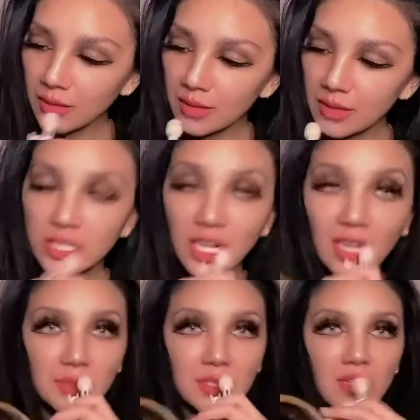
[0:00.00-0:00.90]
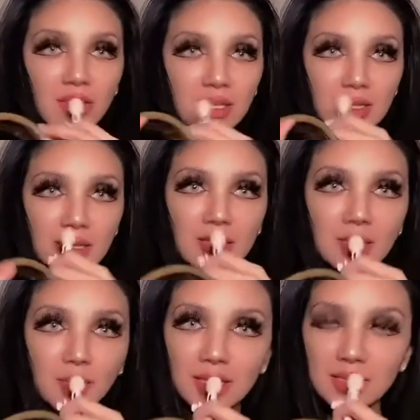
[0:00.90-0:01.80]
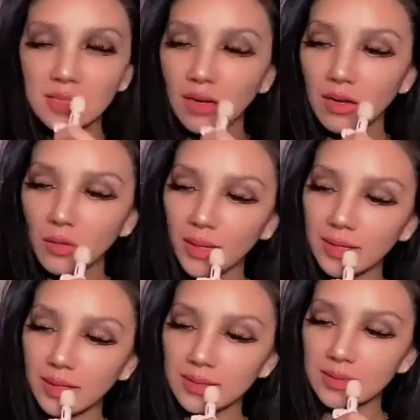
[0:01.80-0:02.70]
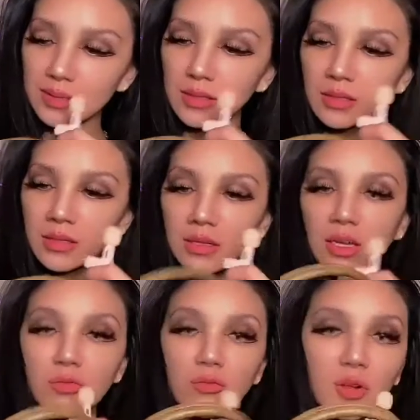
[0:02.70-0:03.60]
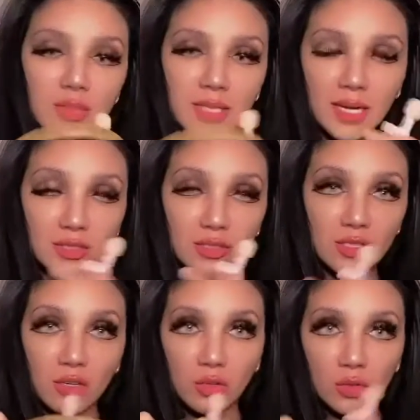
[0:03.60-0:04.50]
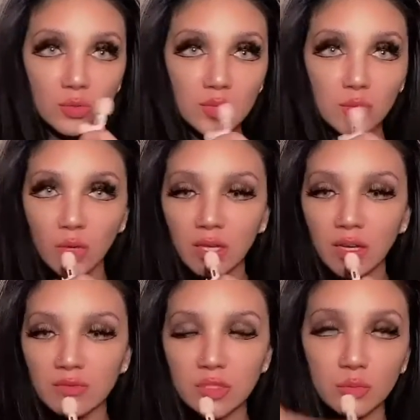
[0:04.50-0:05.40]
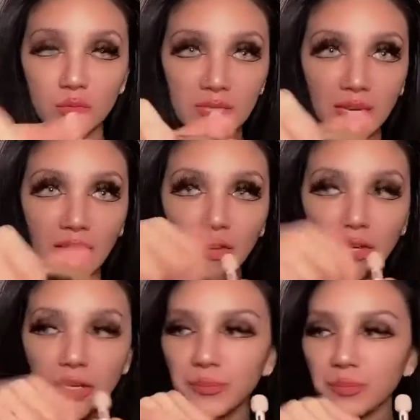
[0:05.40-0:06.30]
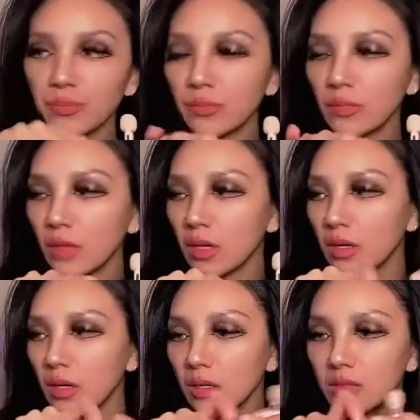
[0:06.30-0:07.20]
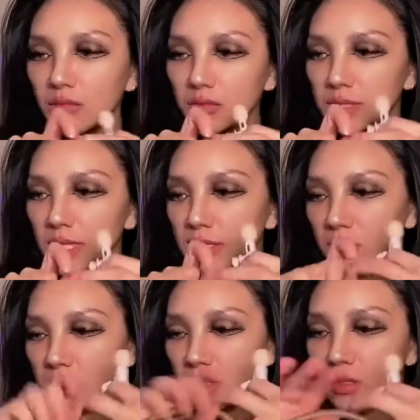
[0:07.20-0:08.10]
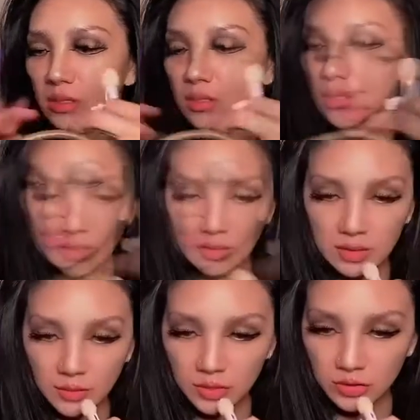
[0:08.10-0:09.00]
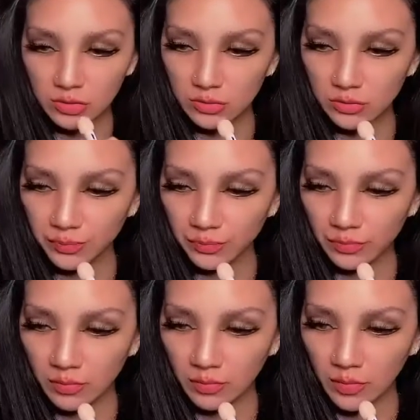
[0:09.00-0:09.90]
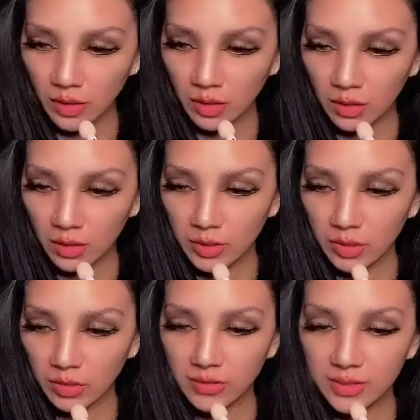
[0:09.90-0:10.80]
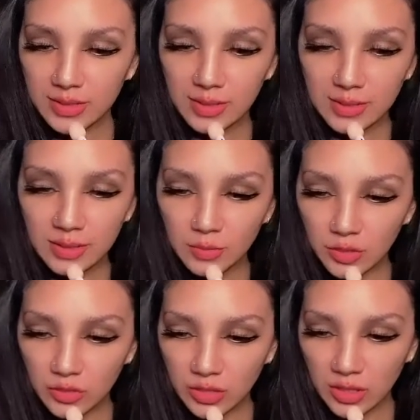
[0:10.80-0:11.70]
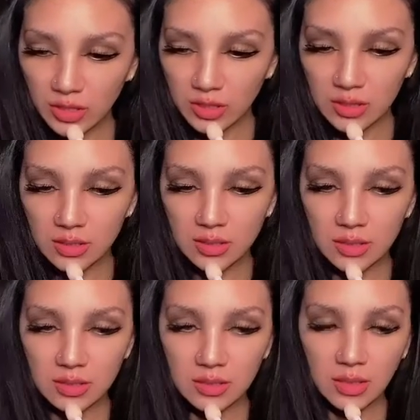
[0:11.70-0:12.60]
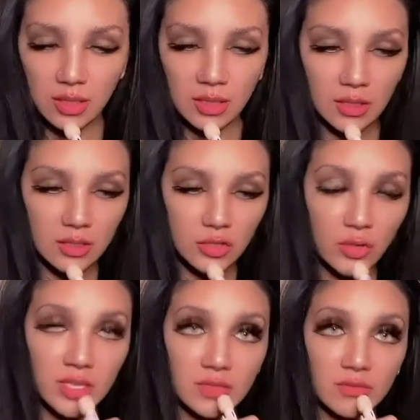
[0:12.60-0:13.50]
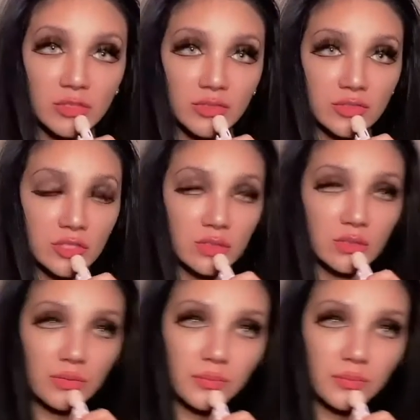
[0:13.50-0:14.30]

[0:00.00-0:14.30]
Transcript: The chaps on this bag are quite nice. And rolled handles are always quite comfortable to carry. I love rolled handles. So symmetrical. I mean, obviously symmetry is a trait of Louis Vuitton.